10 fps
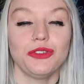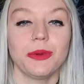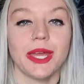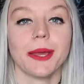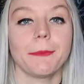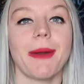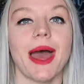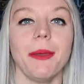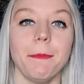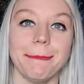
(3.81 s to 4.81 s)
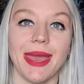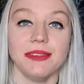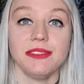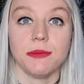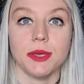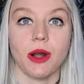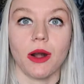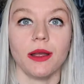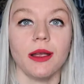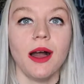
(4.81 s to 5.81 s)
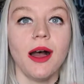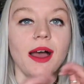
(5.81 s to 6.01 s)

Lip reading: doing my May TBR.